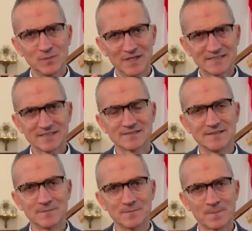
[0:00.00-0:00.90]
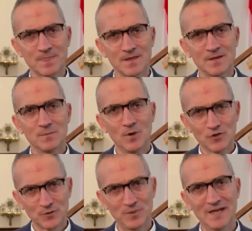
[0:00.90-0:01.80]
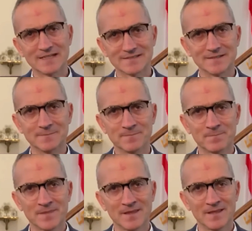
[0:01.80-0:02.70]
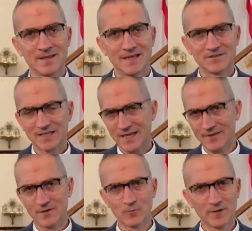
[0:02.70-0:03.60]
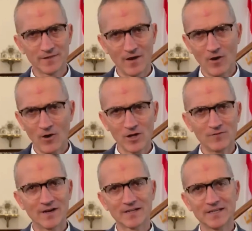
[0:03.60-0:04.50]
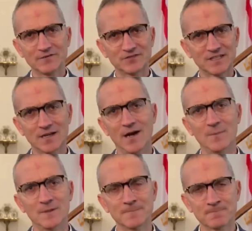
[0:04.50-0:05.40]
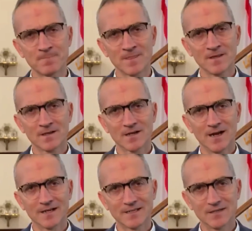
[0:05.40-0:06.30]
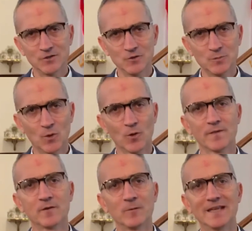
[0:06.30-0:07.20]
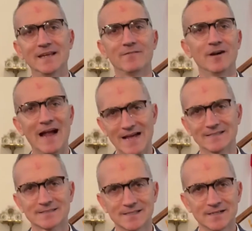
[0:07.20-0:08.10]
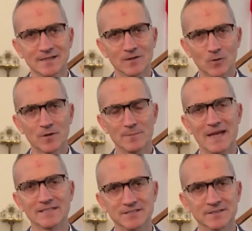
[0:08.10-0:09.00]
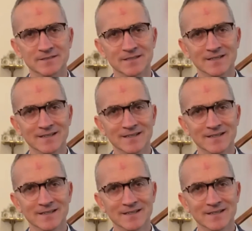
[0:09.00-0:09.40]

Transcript: blesses them, multiplies them, and together with all of our gifts in common, God can do more than we can ever ask or imagine.